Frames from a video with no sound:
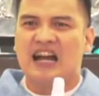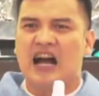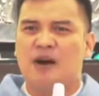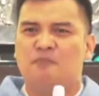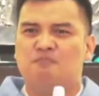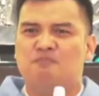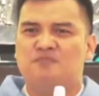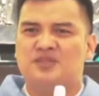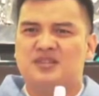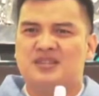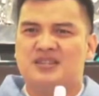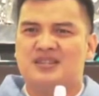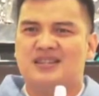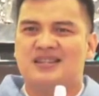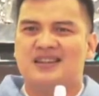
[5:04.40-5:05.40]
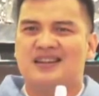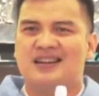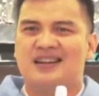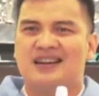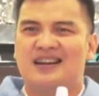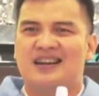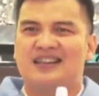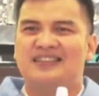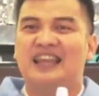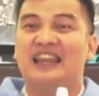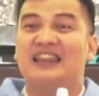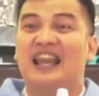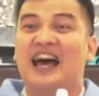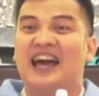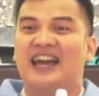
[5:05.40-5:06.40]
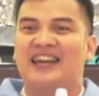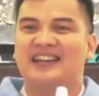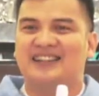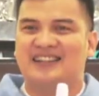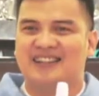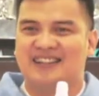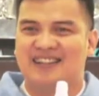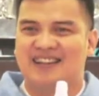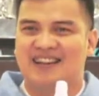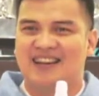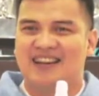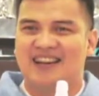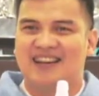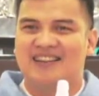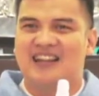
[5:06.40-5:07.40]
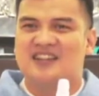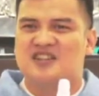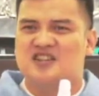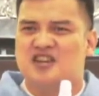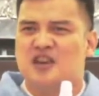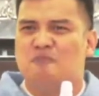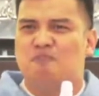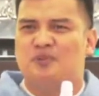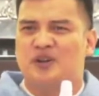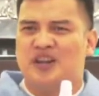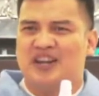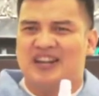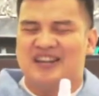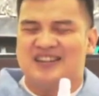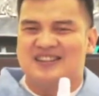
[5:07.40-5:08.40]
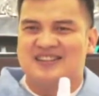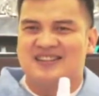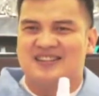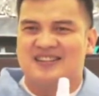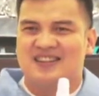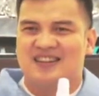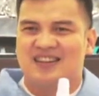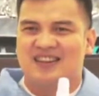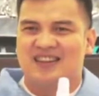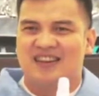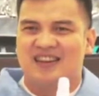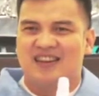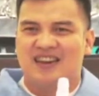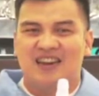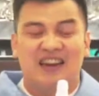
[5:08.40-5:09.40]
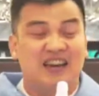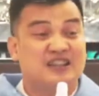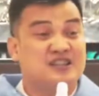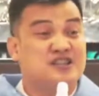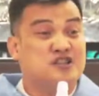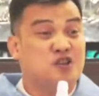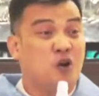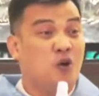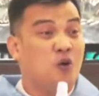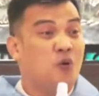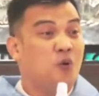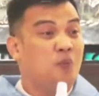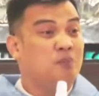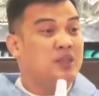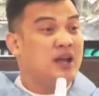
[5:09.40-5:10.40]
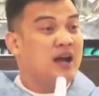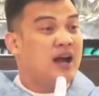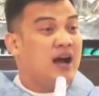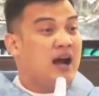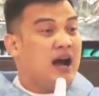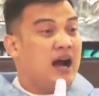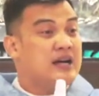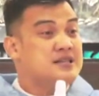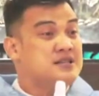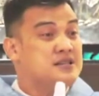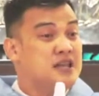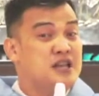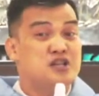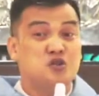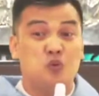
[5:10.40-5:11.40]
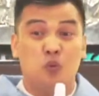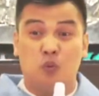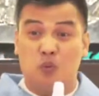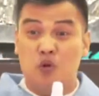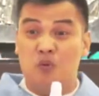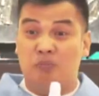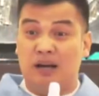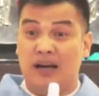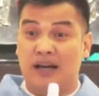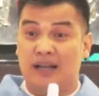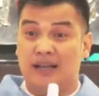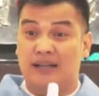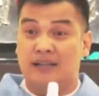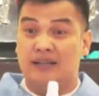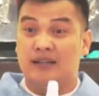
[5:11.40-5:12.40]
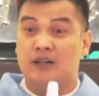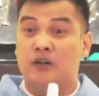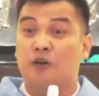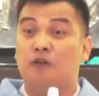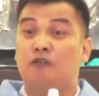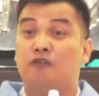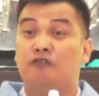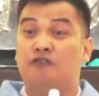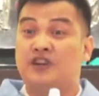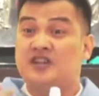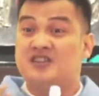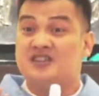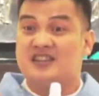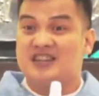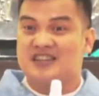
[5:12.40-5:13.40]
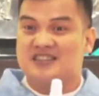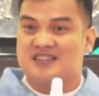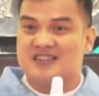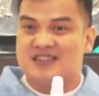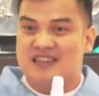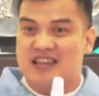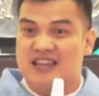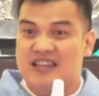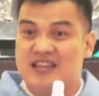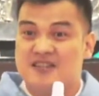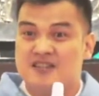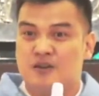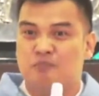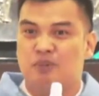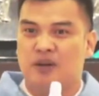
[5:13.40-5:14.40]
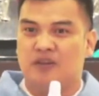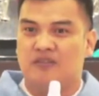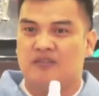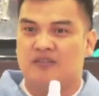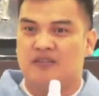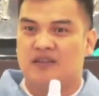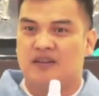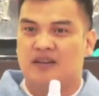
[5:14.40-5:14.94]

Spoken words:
comes the light that she brings. And so, as this woman visits Elizabeth,